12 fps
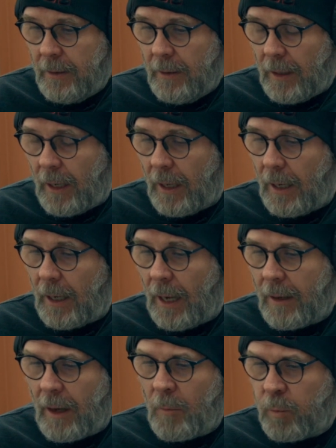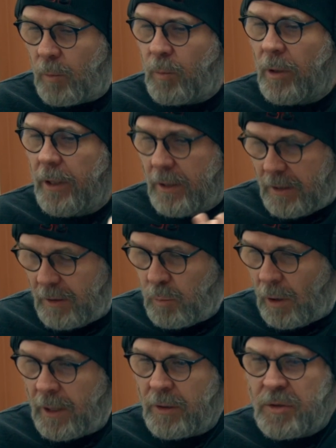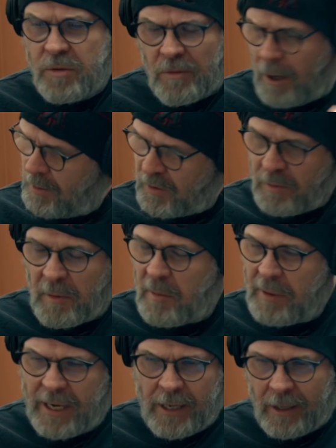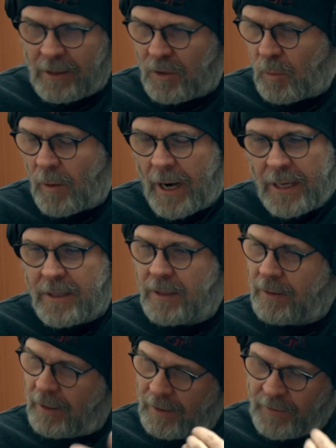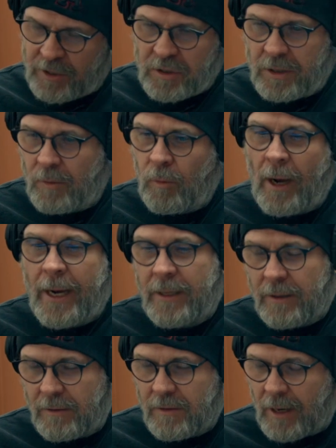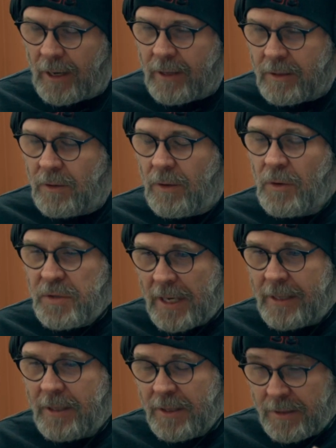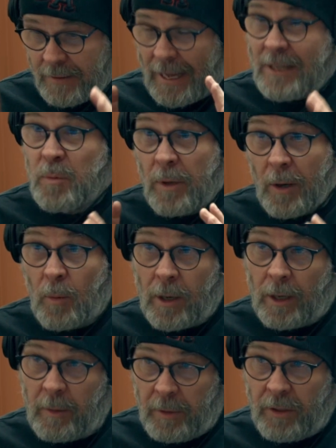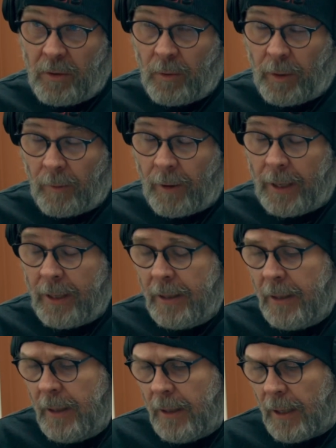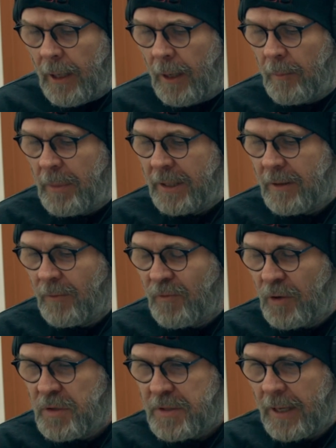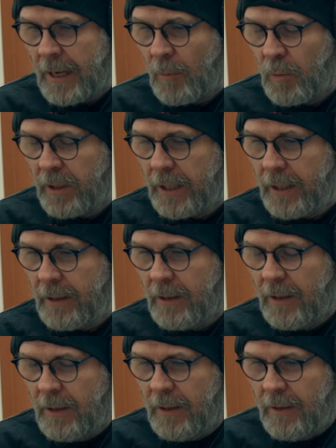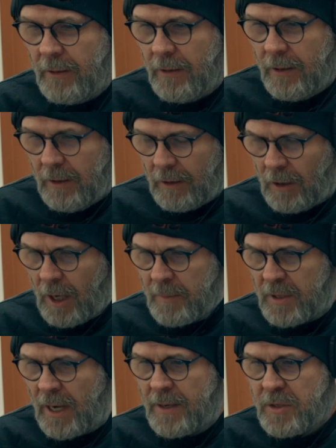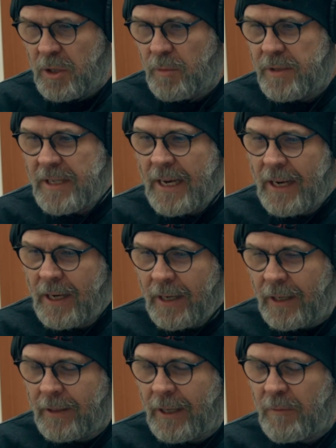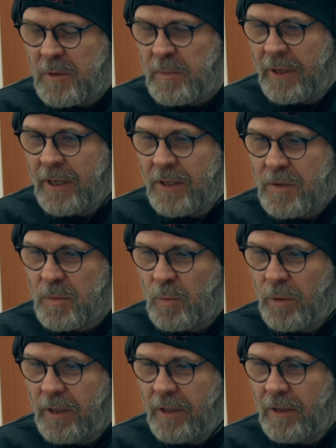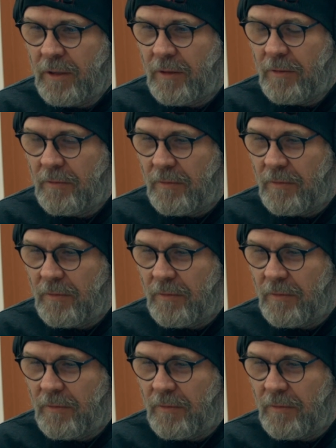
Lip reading: I really did want to almost from the beginning direct and then eventually write. I got into those ideas that that's what I wanted to be doing, right? But the first thing I really glommed onto was editing, and that was because we